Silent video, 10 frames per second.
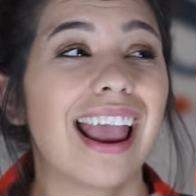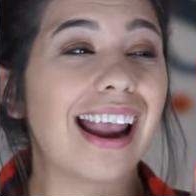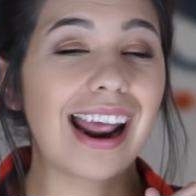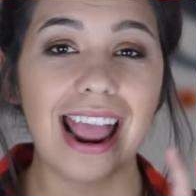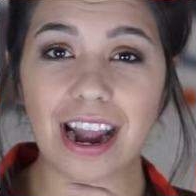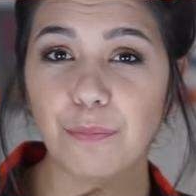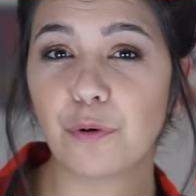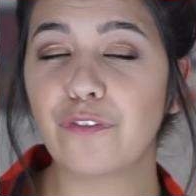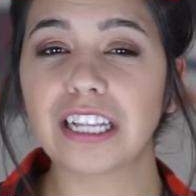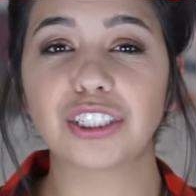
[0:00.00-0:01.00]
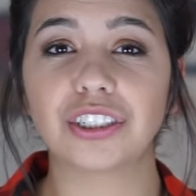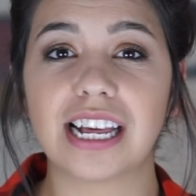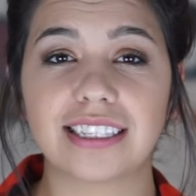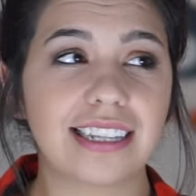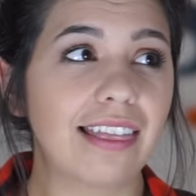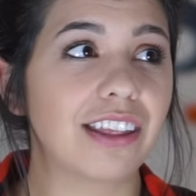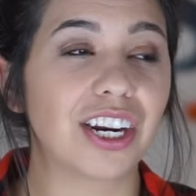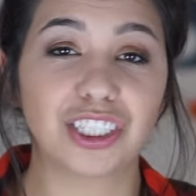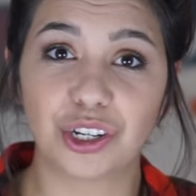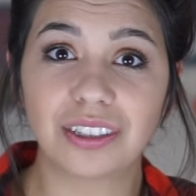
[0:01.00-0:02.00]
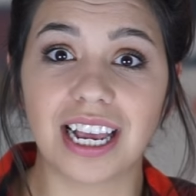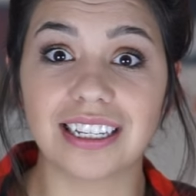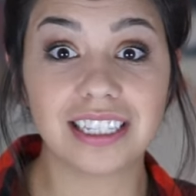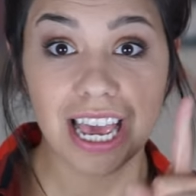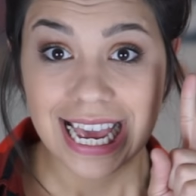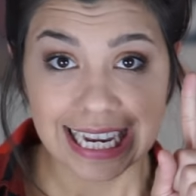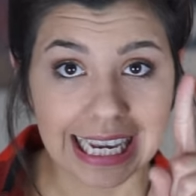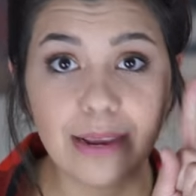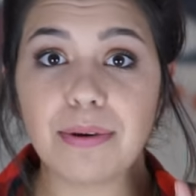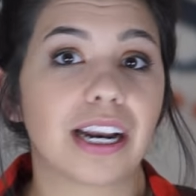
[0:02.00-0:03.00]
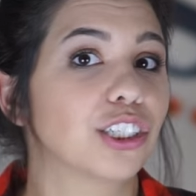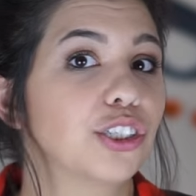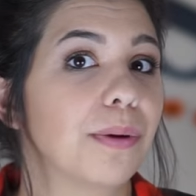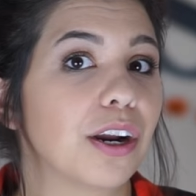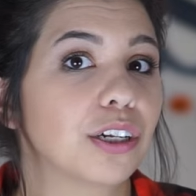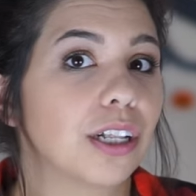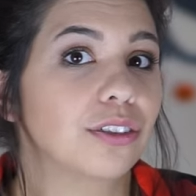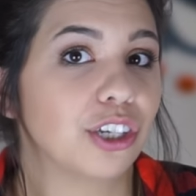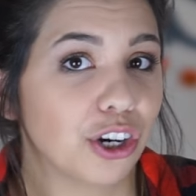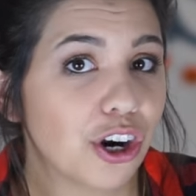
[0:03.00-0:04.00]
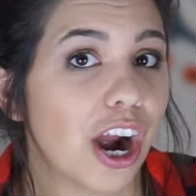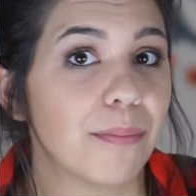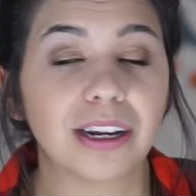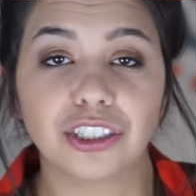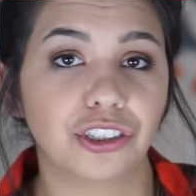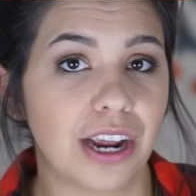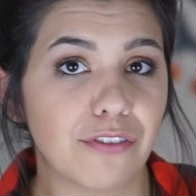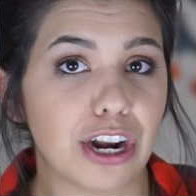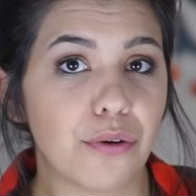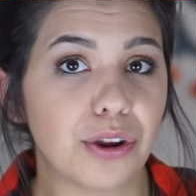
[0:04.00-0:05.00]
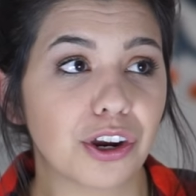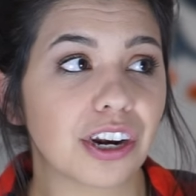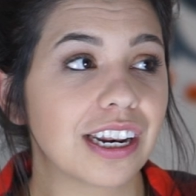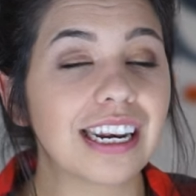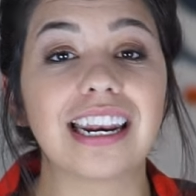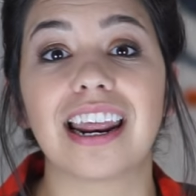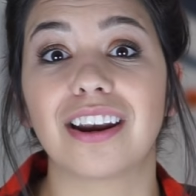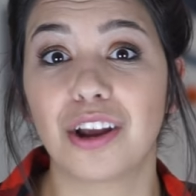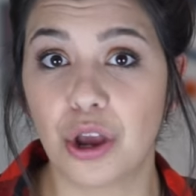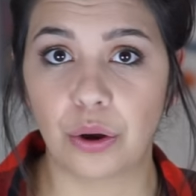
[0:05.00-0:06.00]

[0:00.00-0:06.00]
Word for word: And I had a professor that sat there and told us, keep an extra pair of clothes in your car because you never know when you're gonna need it.